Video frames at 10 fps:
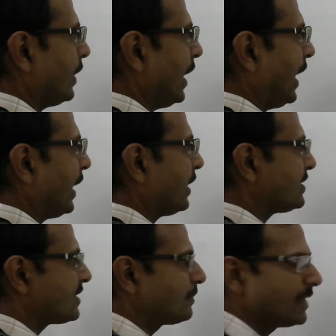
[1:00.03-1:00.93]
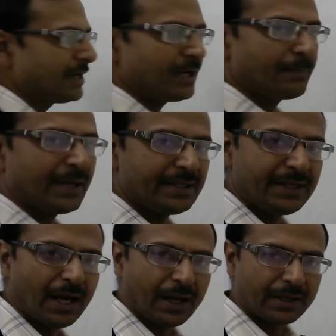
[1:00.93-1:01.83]
angle subtended by the
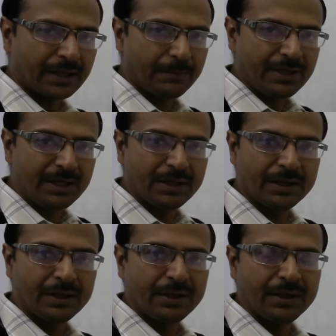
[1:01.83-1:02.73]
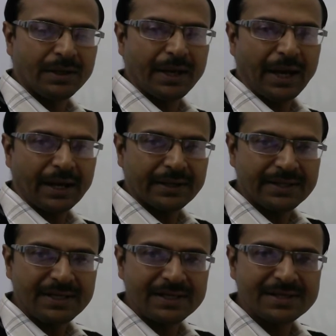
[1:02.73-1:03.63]
arc AB at
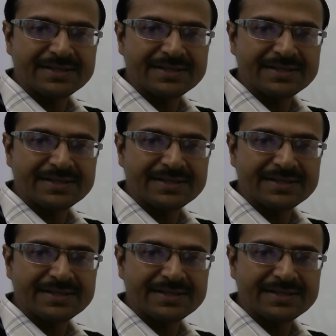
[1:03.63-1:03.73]
the